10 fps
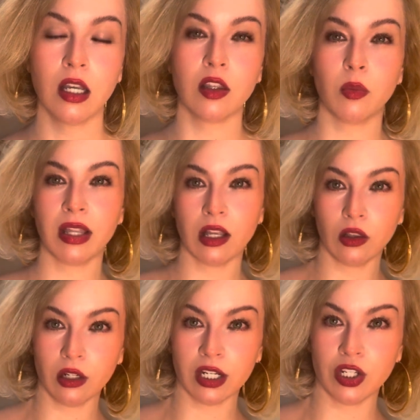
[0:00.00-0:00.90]
the way they
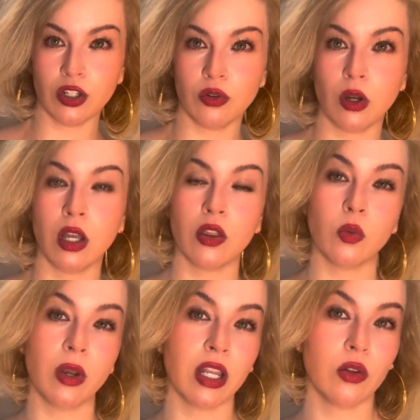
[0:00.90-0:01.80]
look at you, the
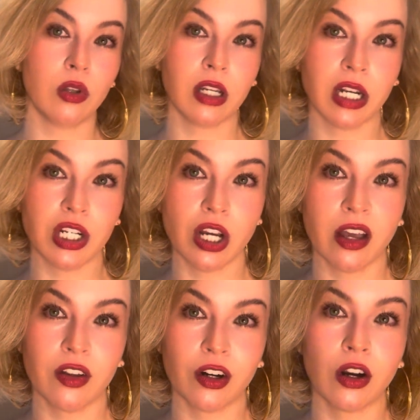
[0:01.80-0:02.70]
way you look at each
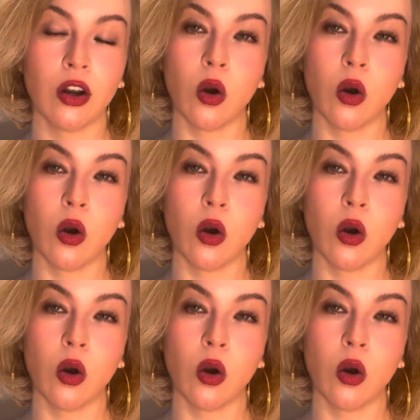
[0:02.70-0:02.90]
other,